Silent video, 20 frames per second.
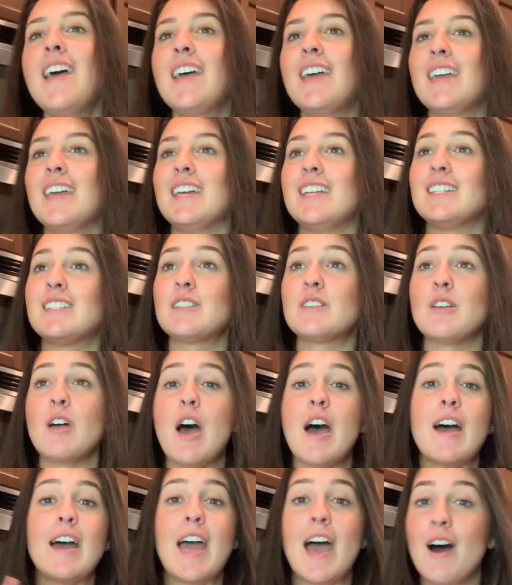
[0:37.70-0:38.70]
It's
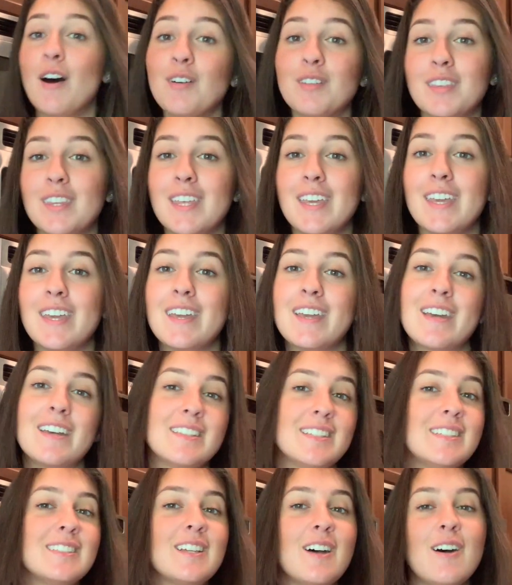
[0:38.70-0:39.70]
healthy
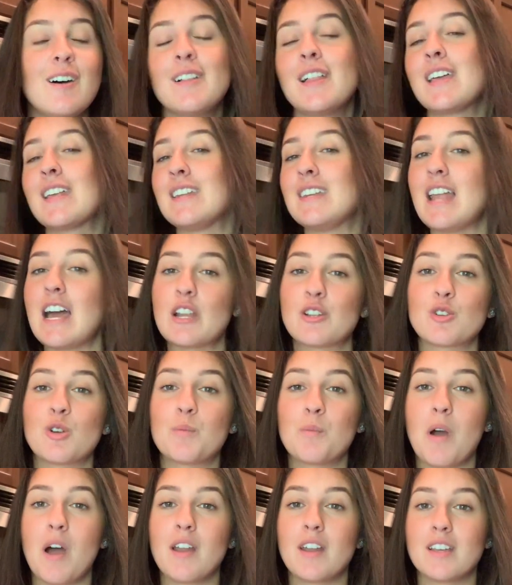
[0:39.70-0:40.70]
because it's all natural
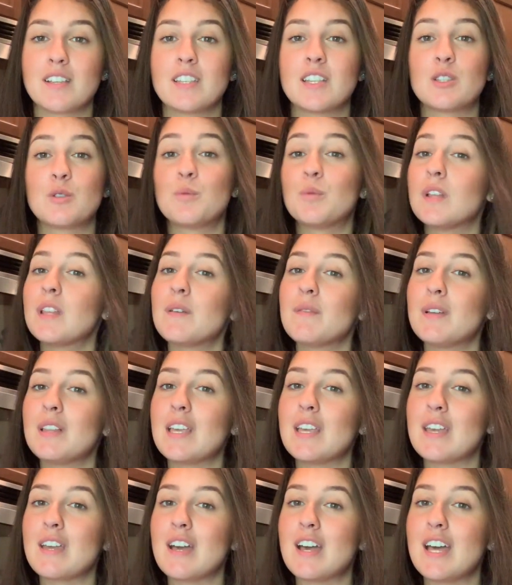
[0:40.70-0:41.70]
products. It's
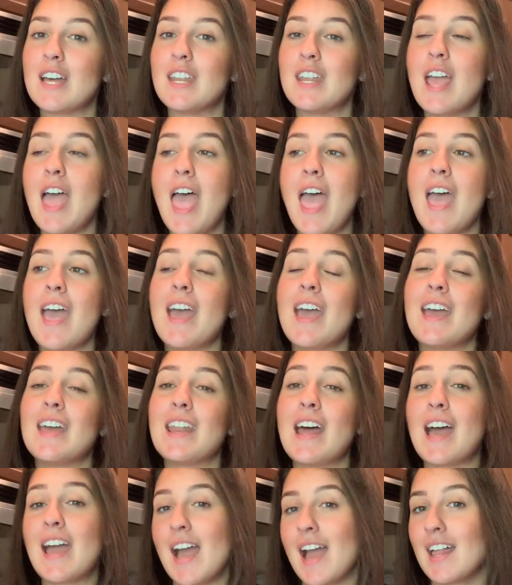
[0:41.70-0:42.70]
really good, and
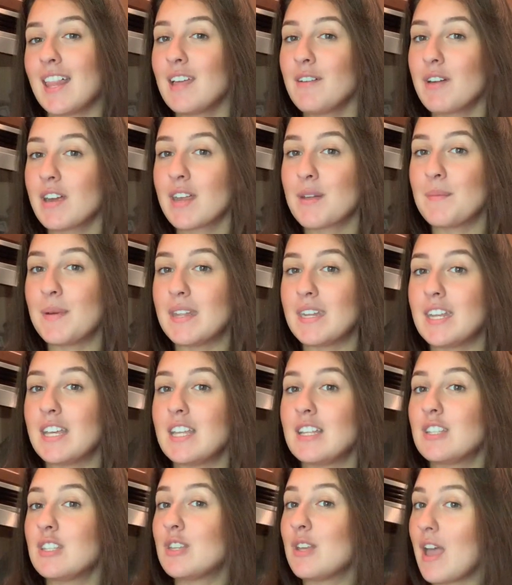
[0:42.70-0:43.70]
I highly recommend
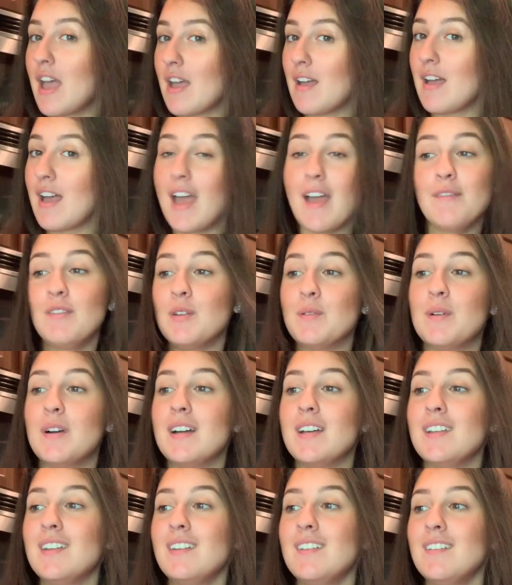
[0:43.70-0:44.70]
it to
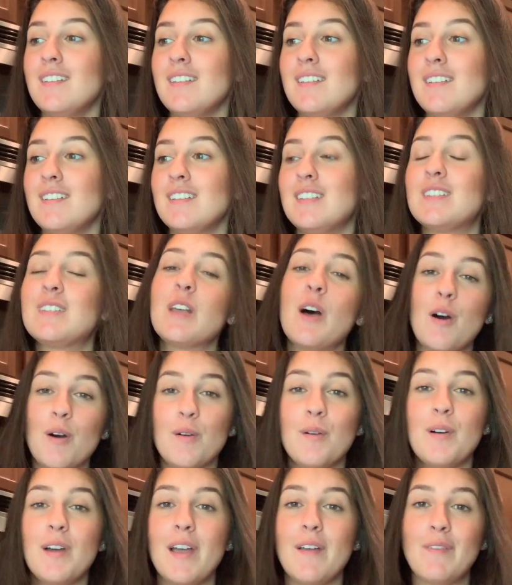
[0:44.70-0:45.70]
everyone. So
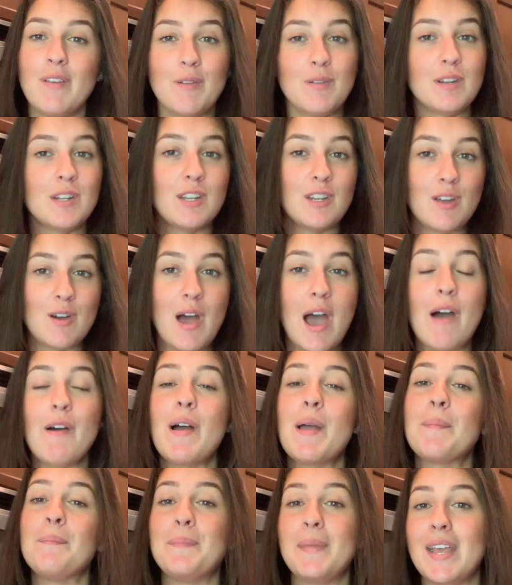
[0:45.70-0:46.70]
if you want to know how
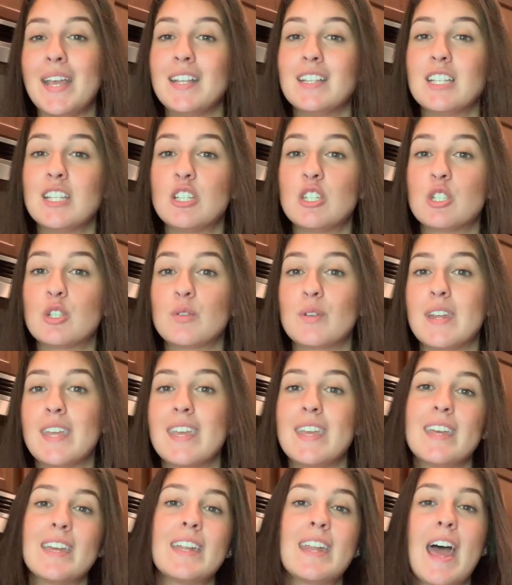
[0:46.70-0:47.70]
I make this
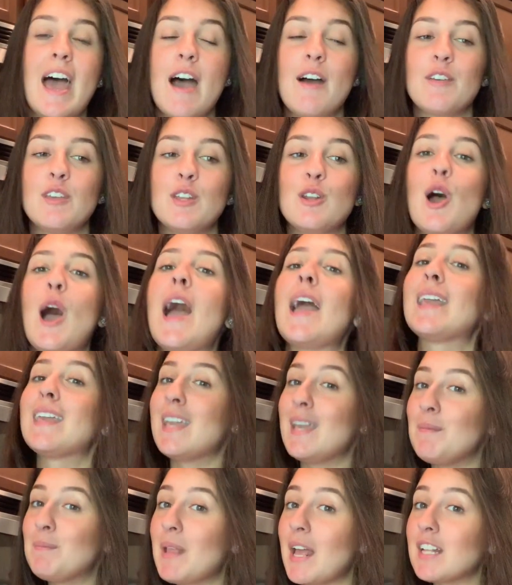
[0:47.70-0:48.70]
drink and how I
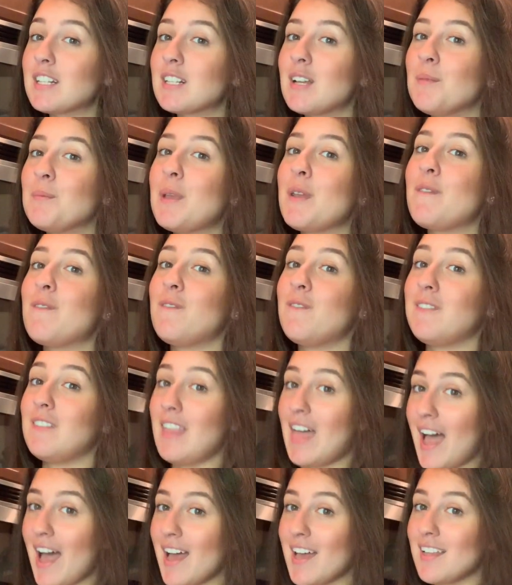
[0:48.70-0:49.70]
keep that tummy
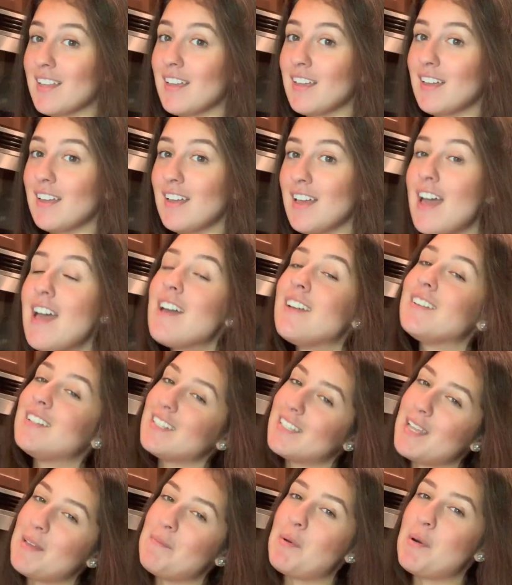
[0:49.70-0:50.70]
flat,
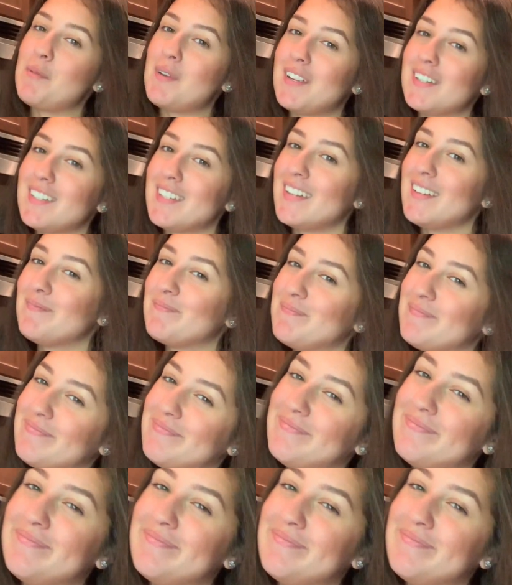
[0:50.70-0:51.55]
just keep on watching.